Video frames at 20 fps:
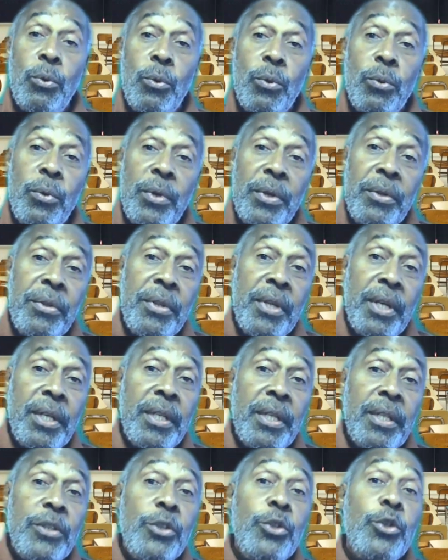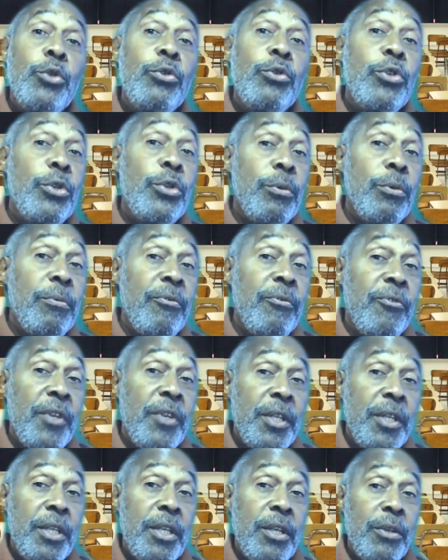with YouTube
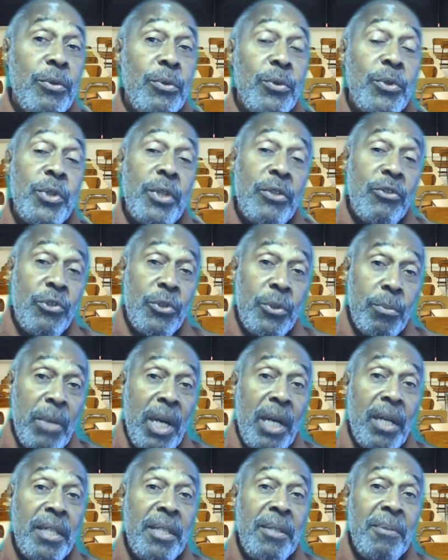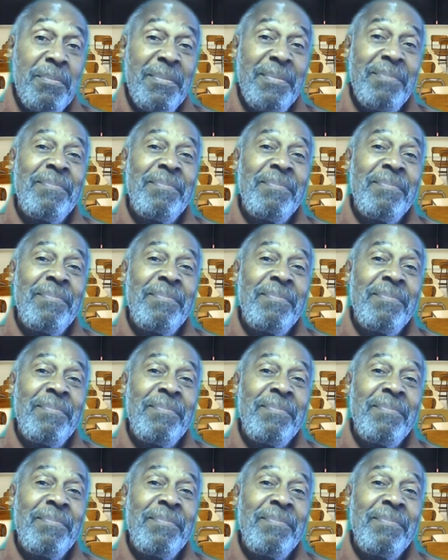videos such as mine.